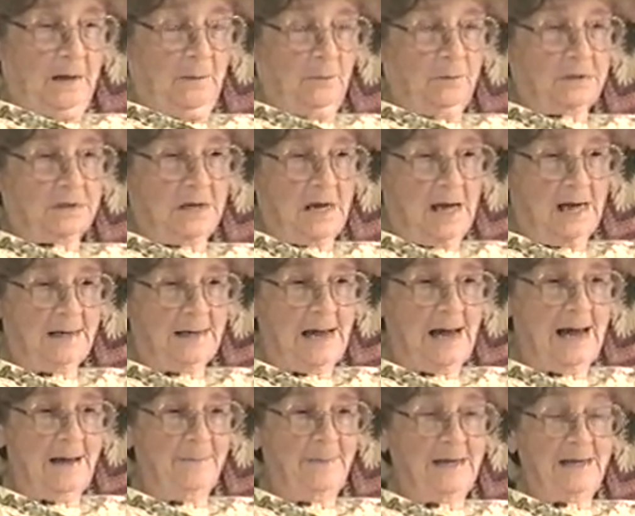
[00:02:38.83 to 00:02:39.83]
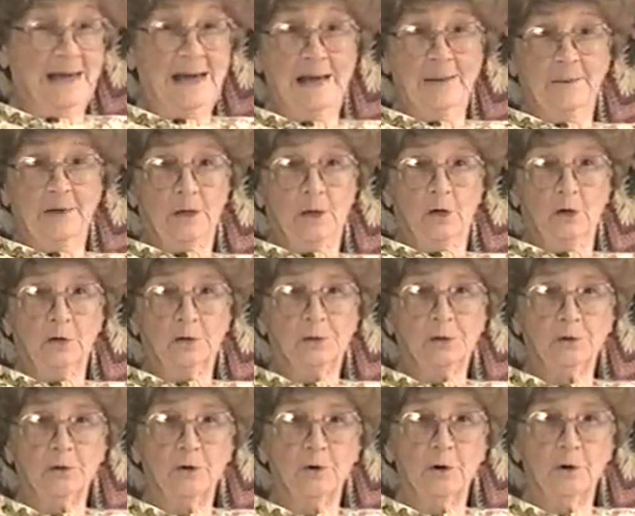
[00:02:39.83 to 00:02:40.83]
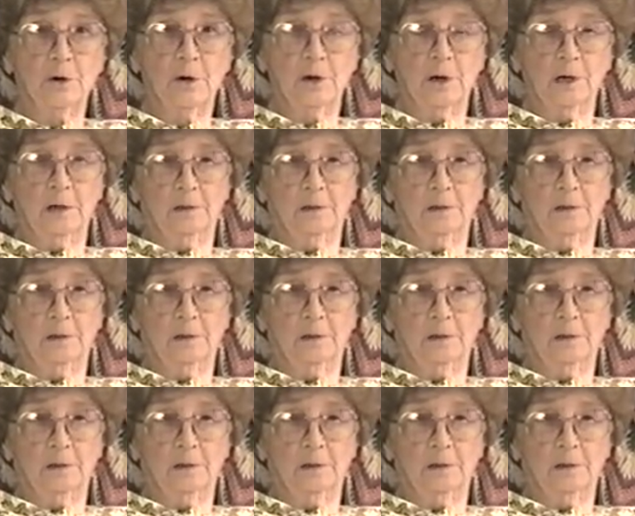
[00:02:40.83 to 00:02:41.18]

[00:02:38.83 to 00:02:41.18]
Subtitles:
It was like I became a nurturer,